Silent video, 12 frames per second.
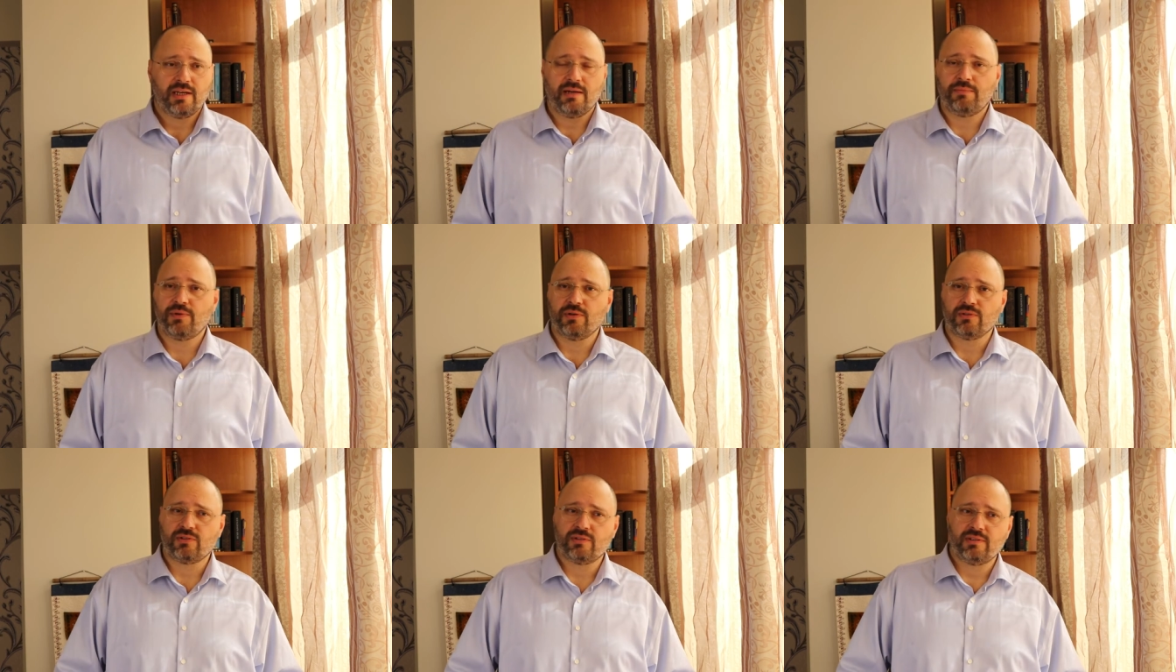
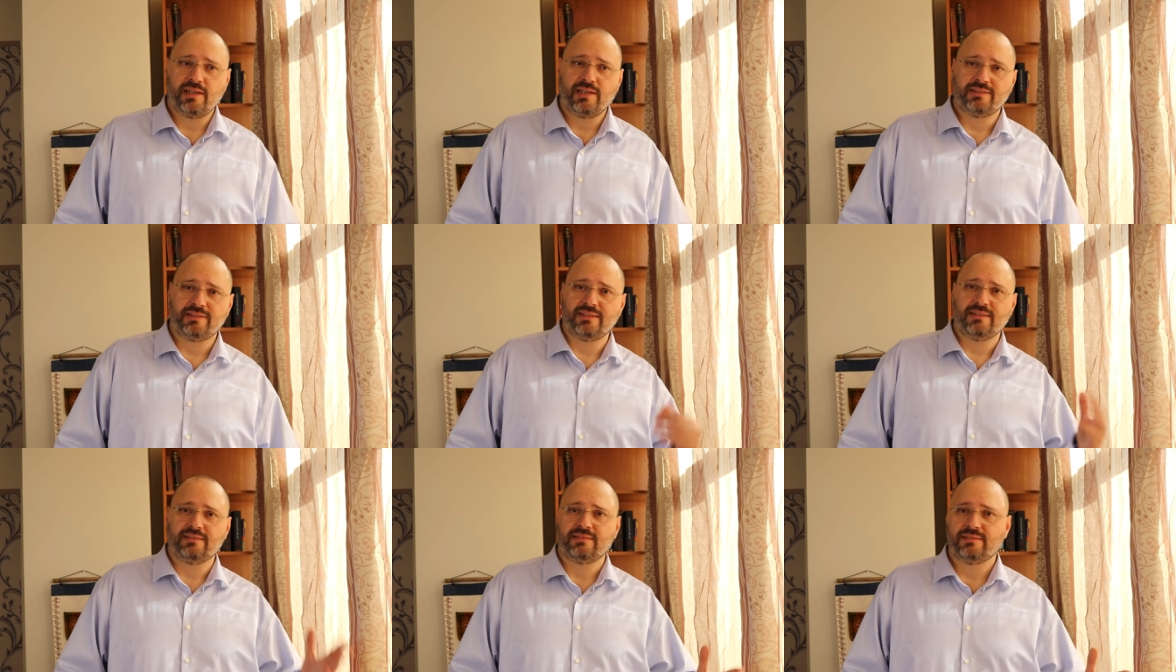abroad, and
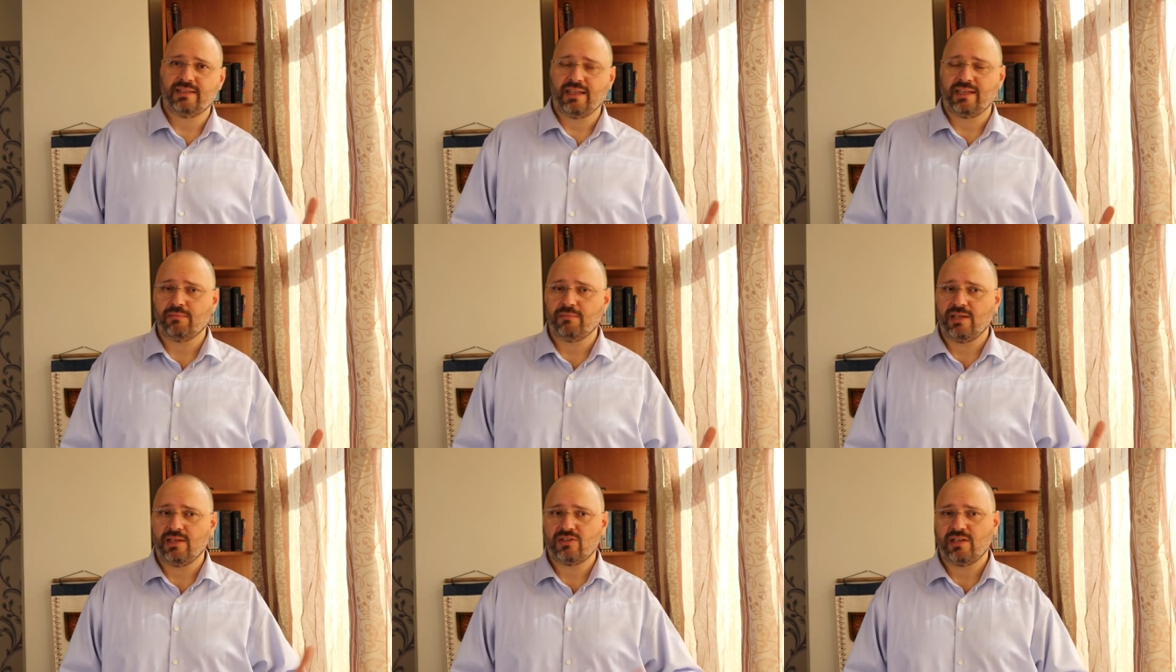uh, they can
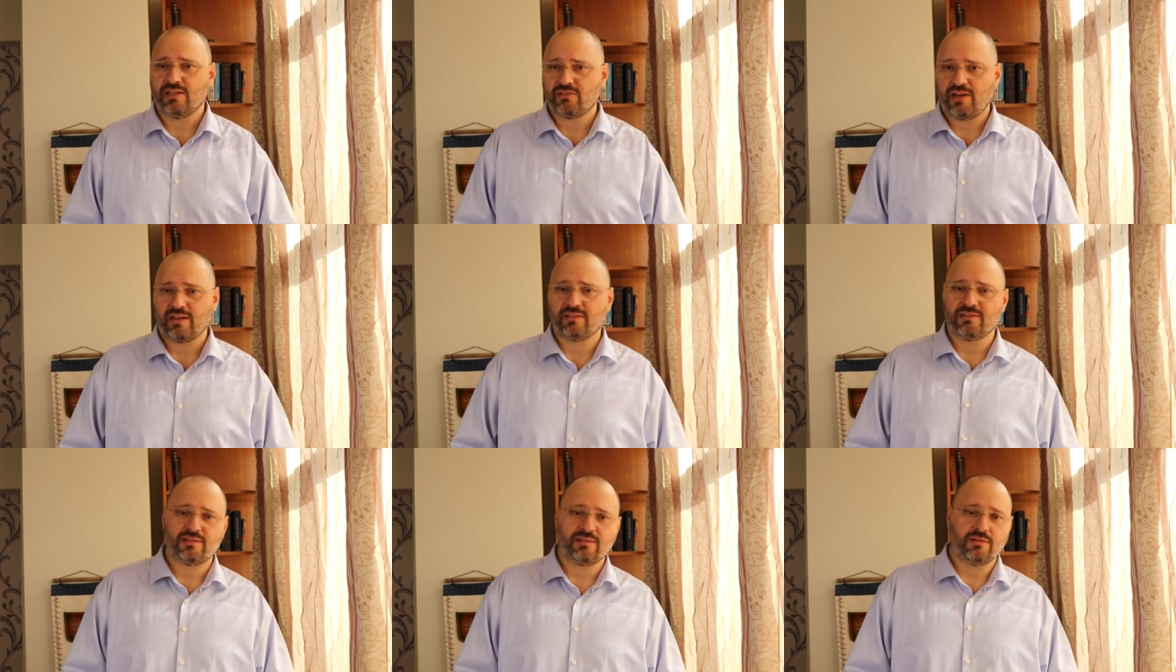be easily
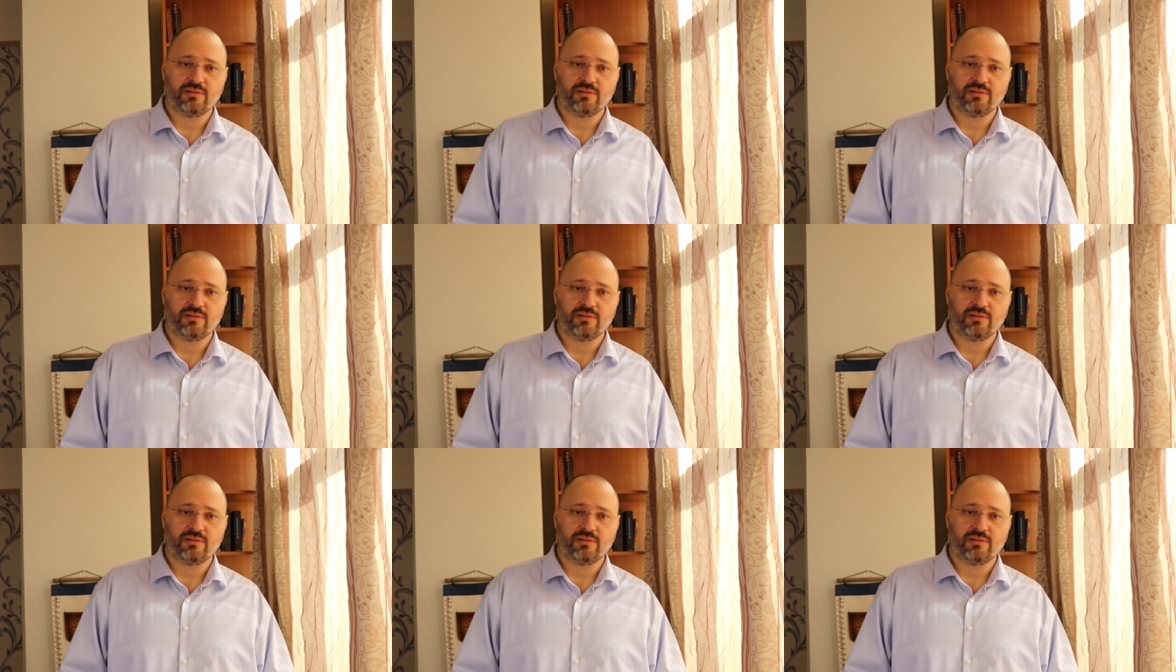attracted,